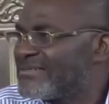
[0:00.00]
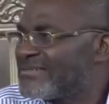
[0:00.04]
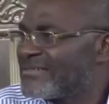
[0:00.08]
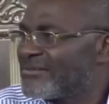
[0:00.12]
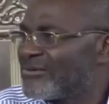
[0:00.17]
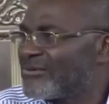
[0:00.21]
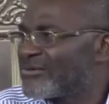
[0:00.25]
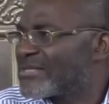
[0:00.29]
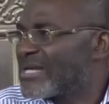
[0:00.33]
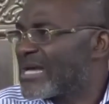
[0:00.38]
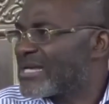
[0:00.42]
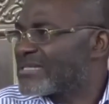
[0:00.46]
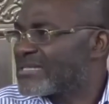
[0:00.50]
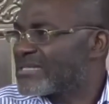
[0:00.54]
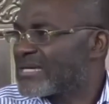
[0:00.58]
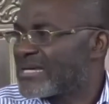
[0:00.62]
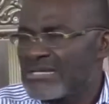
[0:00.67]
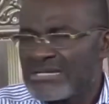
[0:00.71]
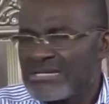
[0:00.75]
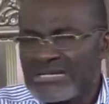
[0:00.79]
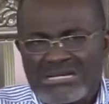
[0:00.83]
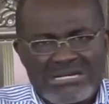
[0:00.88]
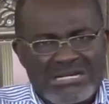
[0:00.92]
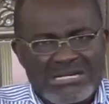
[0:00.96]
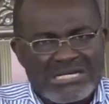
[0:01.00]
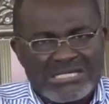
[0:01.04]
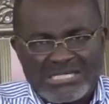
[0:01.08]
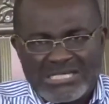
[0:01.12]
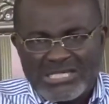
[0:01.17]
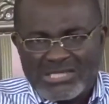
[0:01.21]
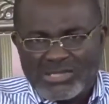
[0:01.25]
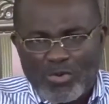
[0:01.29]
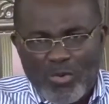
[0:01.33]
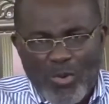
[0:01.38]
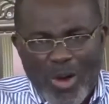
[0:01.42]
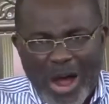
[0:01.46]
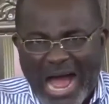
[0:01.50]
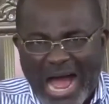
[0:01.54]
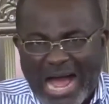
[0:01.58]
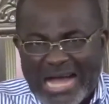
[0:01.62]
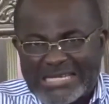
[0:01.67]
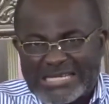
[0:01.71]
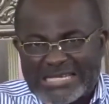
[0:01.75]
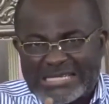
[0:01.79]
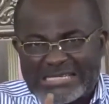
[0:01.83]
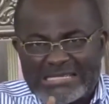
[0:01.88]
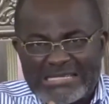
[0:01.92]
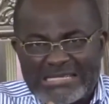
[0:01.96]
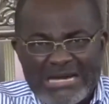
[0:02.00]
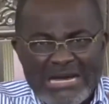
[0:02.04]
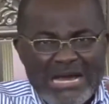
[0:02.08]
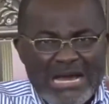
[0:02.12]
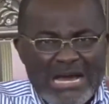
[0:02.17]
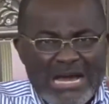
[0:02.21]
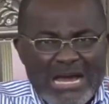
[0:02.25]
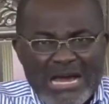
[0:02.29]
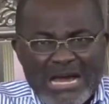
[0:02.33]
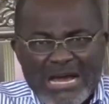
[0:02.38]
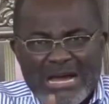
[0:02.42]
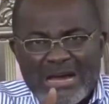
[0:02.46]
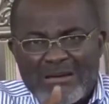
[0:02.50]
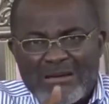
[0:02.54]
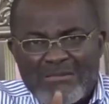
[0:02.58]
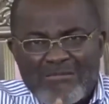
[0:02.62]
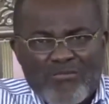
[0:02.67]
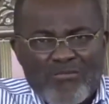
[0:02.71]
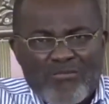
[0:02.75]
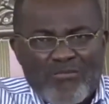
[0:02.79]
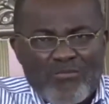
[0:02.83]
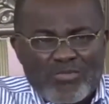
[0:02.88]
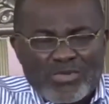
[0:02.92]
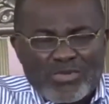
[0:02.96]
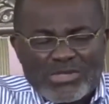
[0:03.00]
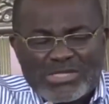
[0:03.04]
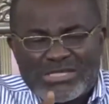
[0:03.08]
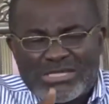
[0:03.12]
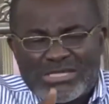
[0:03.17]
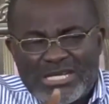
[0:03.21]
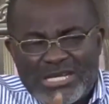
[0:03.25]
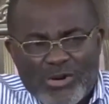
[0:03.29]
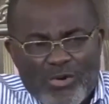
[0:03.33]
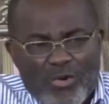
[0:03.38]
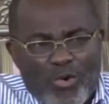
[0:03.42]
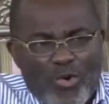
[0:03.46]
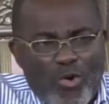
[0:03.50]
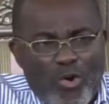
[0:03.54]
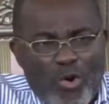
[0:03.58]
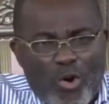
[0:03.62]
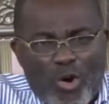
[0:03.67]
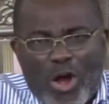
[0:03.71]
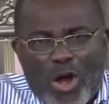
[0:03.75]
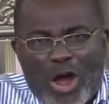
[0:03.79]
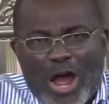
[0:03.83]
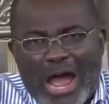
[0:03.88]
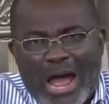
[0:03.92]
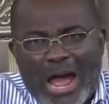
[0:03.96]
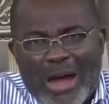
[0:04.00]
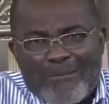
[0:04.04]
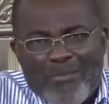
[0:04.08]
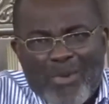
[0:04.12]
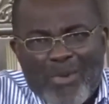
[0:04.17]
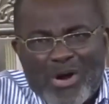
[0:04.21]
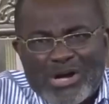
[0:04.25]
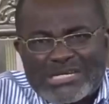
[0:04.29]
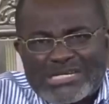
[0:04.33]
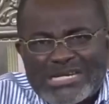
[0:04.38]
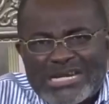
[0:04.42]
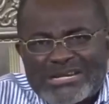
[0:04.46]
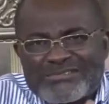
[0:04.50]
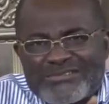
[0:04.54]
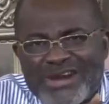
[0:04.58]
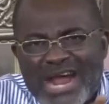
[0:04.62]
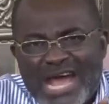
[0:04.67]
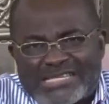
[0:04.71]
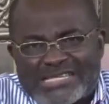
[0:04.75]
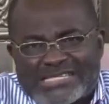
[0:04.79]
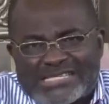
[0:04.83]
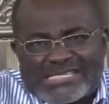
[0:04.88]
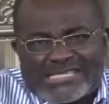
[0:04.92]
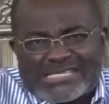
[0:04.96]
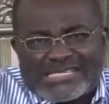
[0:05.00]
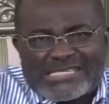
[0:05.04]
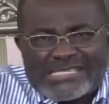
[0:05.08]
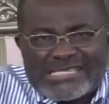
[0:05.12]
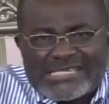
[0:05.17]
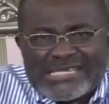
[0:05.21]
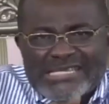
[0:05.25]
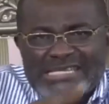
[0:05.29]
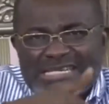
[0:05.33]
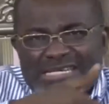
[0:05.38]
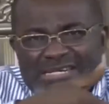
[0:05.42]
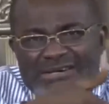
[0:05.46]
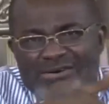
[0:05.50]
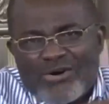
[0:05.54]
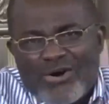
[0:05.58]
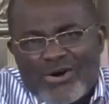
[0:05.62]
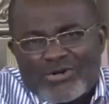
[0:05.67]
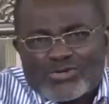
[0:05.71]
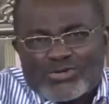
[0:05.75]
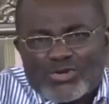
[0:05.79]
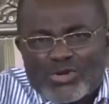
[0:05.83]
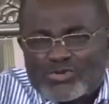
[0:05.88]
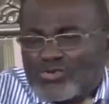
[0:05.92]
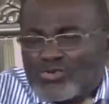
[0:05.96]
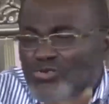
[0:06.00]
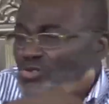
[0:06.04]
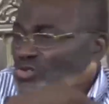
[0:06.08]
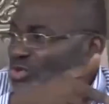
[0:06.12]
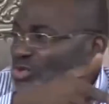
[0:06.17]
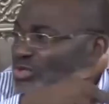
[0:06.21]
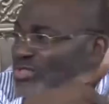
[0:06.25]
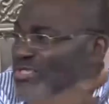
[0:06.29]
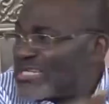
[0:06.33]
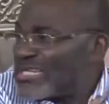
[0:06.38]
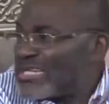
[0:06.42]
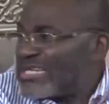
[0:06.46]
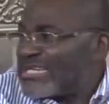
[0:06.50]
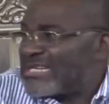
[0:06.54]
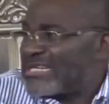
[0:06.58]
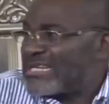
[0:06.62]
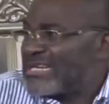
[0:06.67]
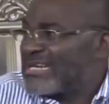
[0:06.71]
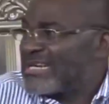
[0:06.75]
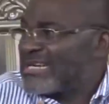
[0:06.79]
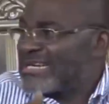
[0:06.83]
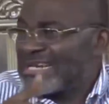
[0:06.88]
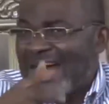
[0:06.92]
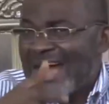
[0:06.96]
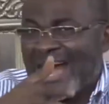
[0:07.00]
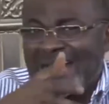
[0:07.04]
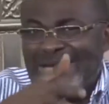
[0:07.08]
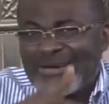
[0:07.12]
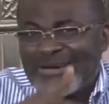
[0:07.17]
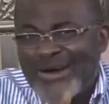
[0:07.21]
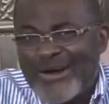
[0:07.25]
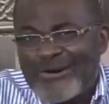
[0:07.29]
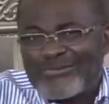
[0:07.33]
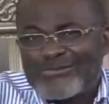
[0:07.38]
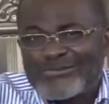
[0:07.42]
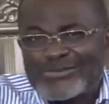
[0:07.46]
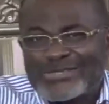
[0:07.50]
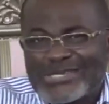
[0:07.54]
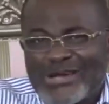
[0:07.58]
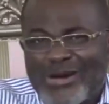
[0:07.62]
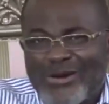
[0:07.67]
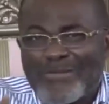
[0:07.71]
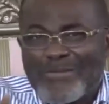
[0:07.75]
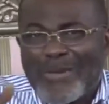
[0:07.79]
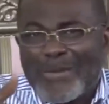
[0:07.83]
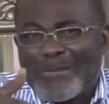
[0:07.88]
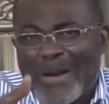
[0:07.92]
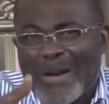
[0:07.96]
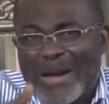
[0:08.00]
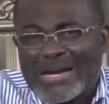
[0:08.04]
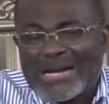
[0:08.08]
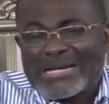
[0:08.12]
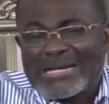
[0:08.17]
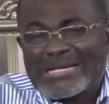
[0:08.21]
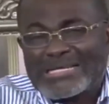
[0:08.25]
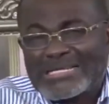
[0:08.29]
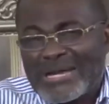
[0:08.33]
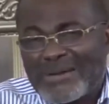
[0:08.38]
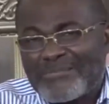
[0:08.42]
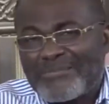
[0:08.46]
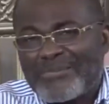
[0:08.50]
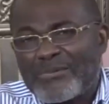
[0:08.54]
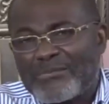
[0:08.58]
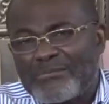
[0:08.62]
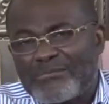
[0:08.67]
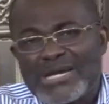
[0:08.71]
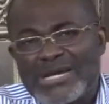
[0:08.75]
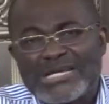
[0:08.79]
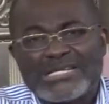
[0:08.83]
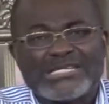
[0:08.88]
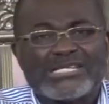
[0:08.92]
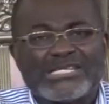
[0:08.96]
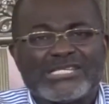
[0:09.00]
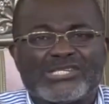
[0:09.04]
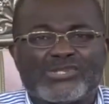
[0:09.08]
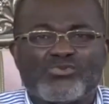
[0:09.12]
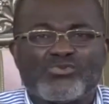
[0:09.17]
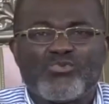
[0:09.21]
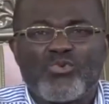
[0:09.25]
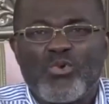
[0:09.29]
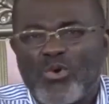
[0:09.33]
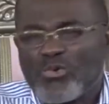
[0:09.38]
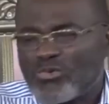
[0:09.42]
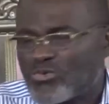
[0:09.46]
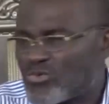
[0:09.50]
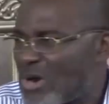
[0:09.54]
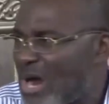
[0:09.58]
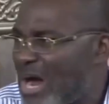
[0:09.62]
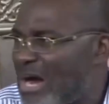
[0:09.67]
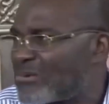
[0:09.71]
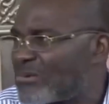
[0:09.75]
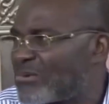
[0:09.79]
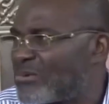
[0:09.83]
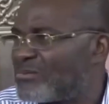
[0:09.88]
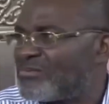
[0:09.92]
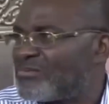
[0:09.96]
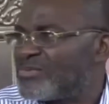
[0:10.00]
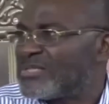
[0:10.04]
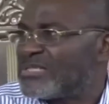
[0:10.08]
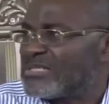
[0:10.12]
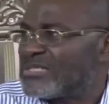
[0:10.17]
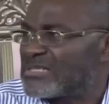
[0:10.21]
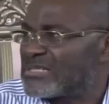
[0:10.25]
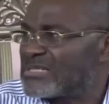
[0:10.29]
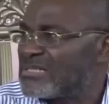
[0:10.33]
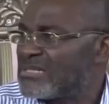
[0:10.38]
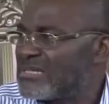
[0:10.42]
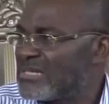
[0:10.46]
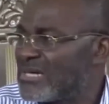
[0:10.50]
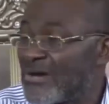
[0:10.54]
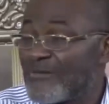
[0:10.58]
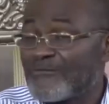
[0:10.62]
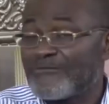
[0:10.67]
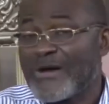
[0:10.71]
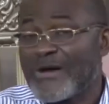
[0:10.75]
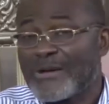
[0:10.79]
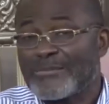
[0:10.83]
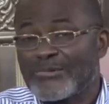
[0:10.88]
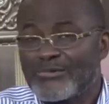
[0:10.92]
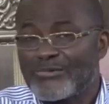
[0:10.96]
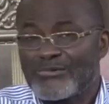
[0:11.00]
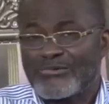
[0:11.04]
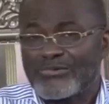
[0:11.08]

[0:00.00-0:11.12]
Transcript: What do you say? It is one you know among the race also to succeed. Now you who say Papa Agyapong make you walk complete. And family